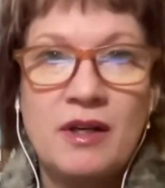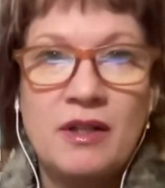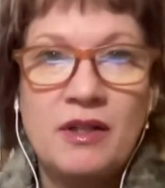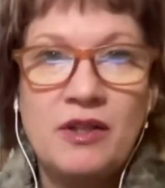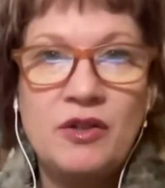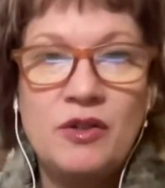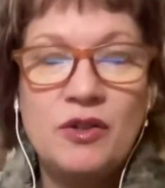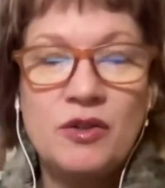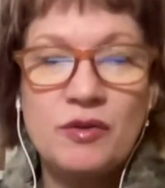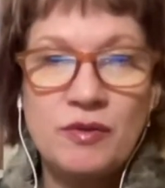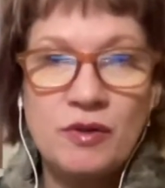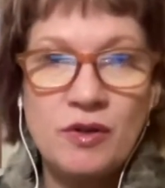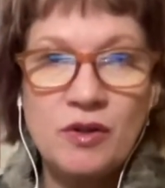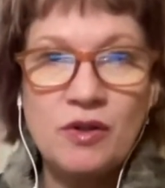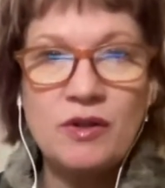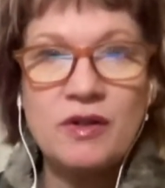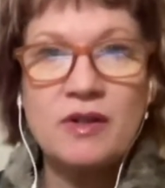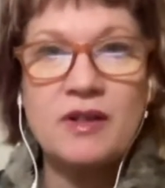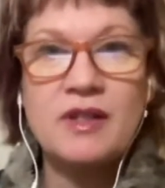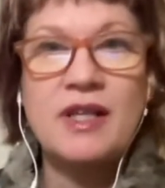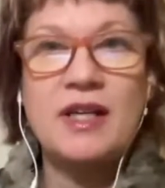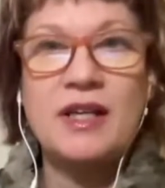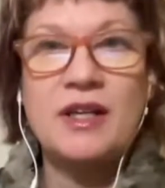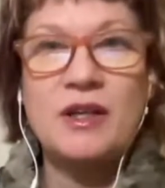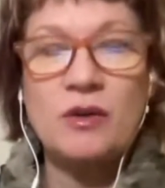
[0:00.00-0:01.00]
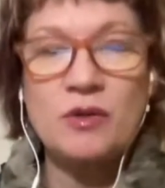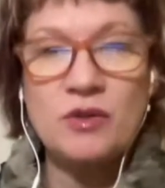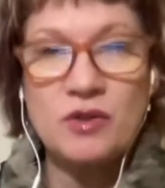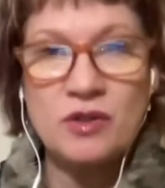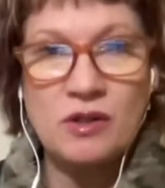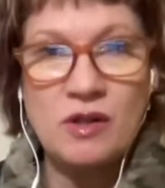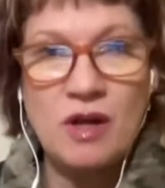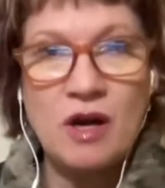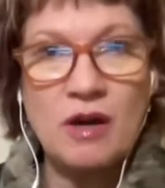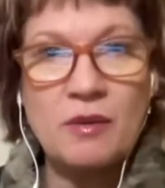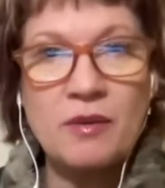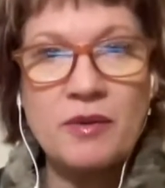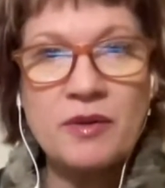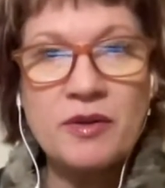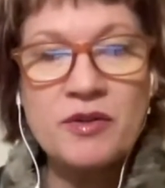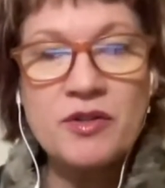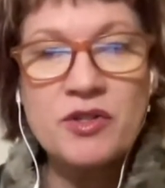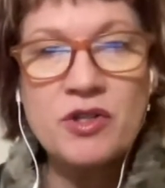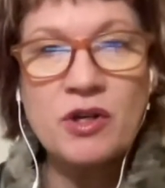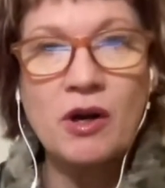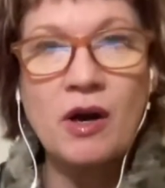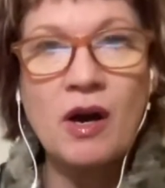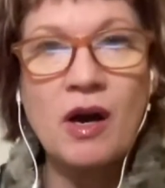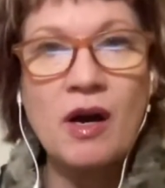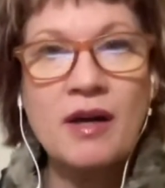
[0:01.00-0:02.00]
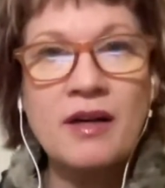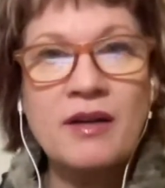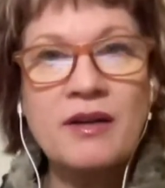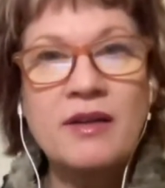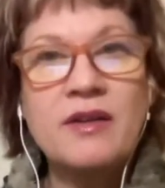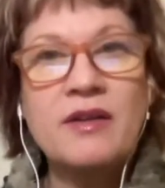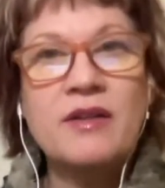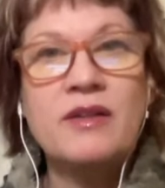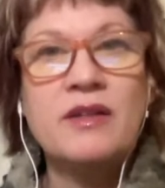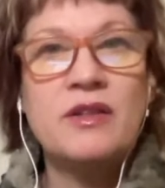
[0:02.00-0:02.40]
useful that goes along with your talk,